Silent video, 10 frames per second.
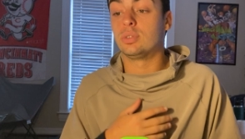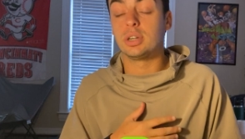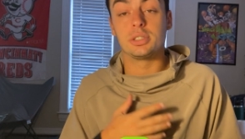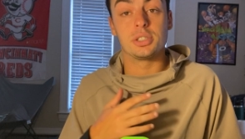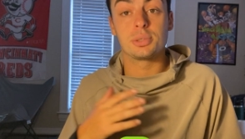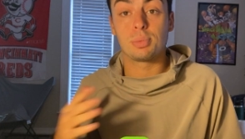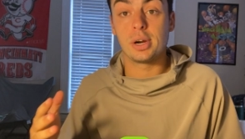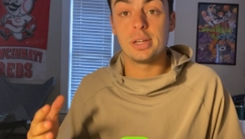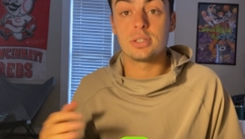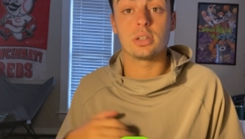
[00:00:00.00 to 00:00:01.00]
running
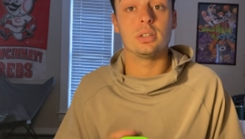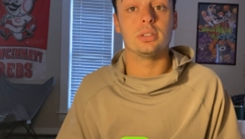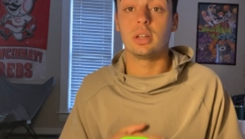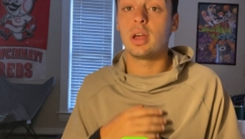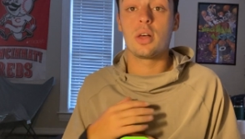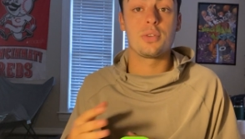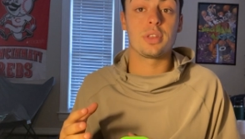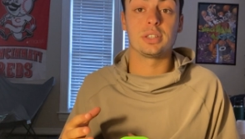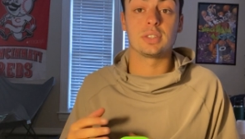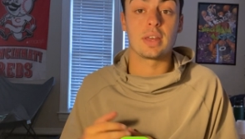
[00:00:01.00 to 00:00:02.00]
sprints and other
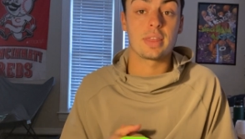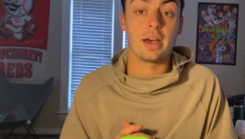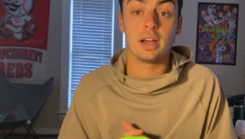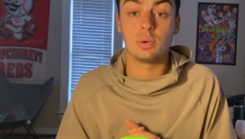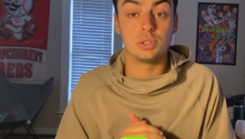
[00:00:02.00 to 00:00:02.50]
things like that,